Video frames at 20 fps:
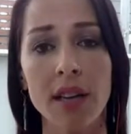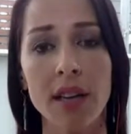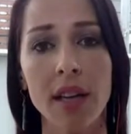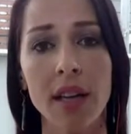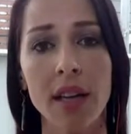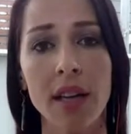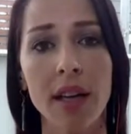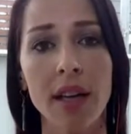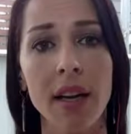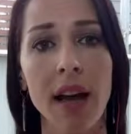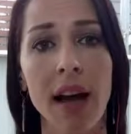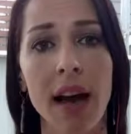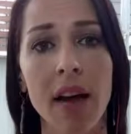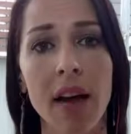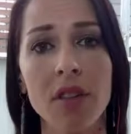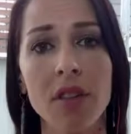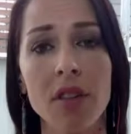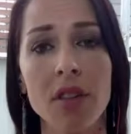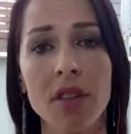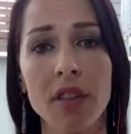And
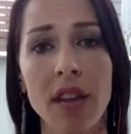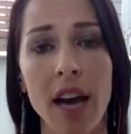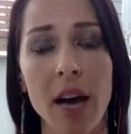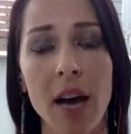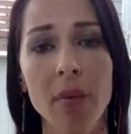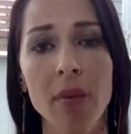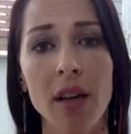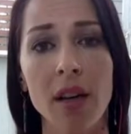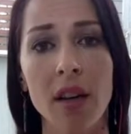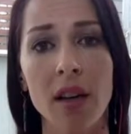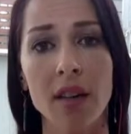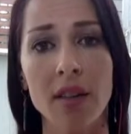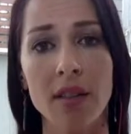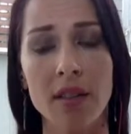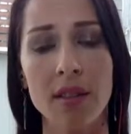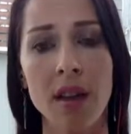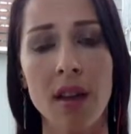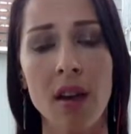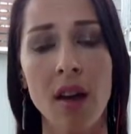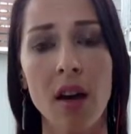after this happened to
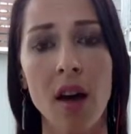us,